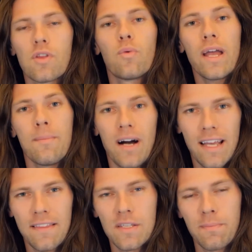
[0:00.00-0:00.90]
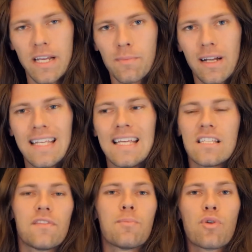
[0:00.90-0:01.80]
So the way a bot like this makes money
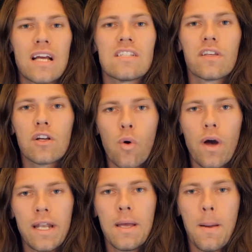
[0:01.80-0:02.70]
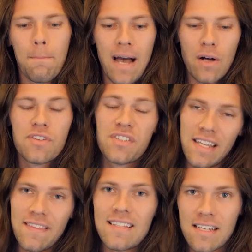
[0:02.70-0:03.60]
is if the price of the coin bounces,
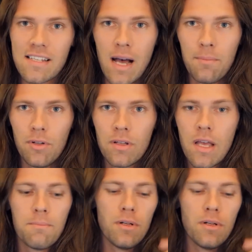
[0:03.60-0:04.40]
in this example,